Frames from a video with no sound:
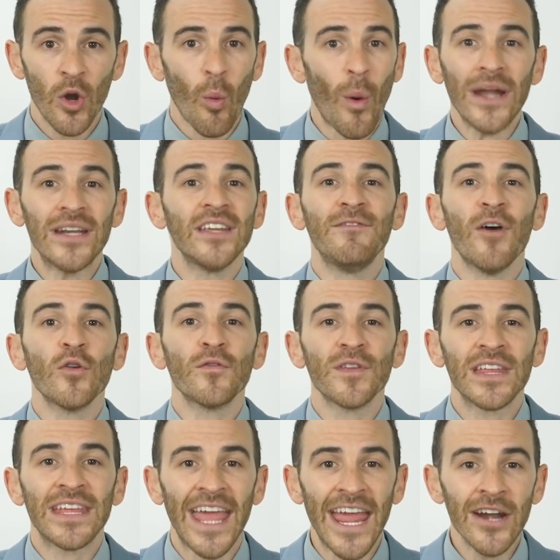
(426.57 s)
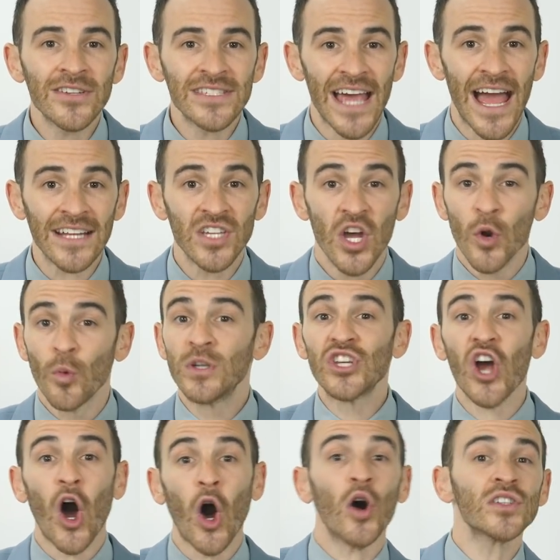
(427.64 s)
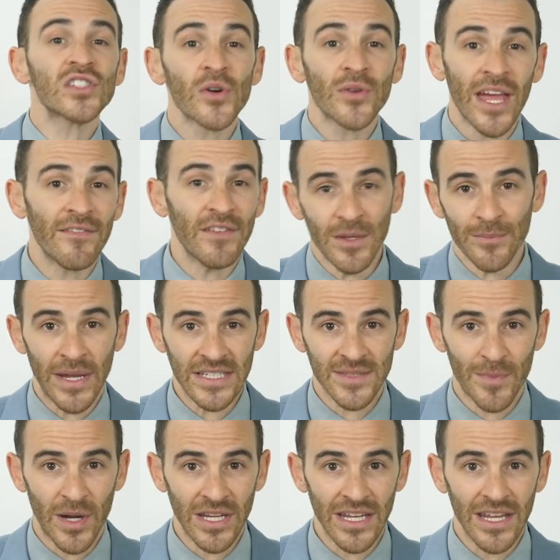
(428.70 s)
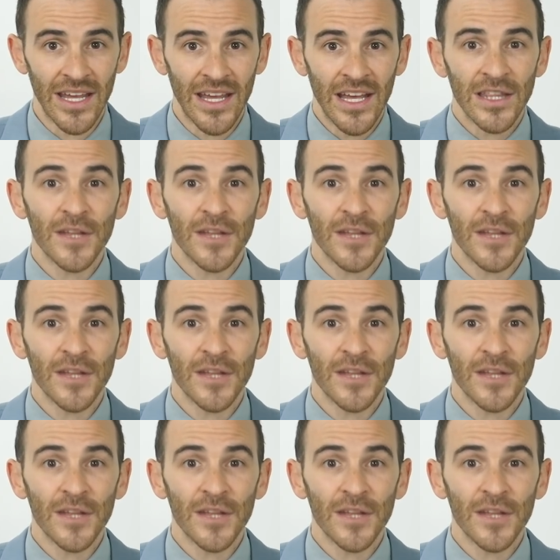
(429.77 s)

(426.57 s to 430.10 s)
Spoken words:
why did he vote for the CARES Act, which also gave inmates money?